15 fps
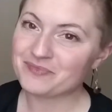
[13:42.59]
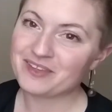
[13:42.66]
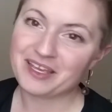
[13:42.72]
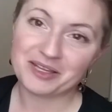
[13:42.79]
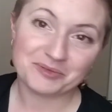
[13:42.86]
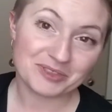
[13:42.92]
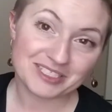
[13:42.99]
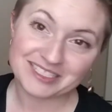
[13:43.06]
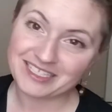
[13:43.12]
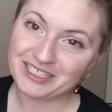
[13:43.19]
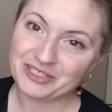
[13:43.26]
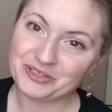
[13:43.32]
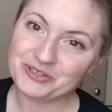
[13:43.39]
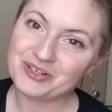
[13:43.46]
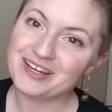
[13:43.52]
and we'll see
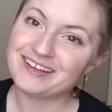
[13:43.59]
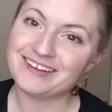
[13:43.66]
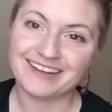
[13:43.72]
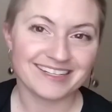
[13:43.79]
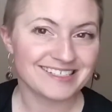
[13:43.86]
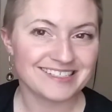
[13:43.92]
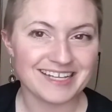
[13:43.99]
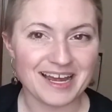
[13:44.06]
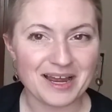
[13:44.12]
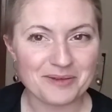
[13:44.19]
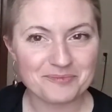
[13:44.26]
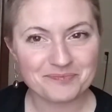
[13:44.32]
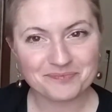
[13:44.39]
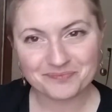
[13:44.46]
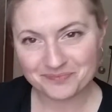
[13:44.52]
you next
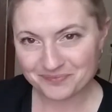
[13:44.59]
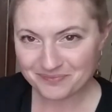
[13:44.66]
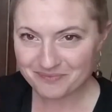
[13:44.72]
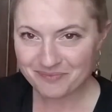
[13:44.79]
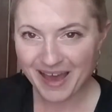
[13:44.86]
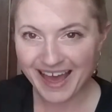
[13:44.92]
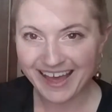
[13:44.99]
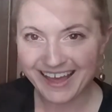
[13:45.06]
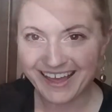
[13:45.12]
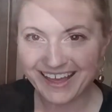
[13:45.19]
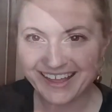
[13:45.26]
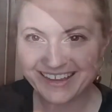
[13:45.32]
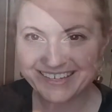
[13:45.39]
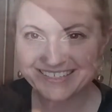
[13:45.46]
time. Bye!